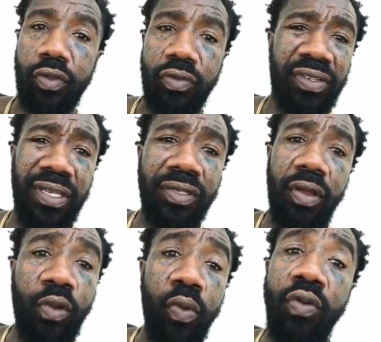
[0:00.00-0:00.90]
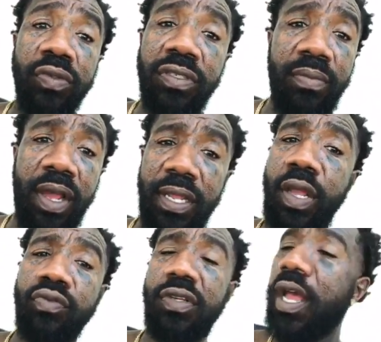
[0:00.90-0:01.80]
too. Niggas always want what somebody
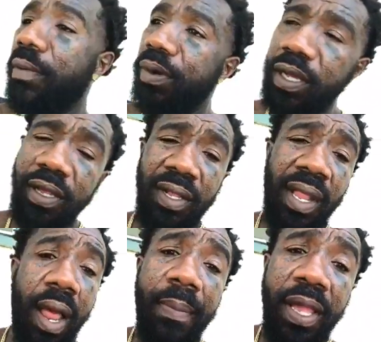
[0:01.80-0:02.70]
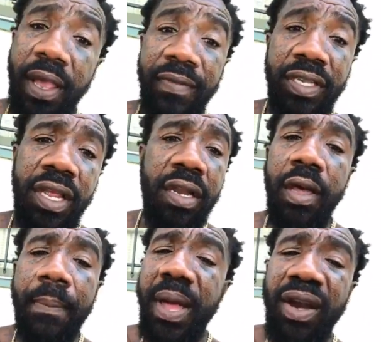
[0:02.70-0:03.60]
else got, blood. I make everything
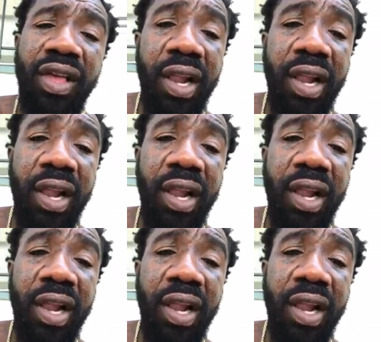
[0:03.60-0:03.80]
look better.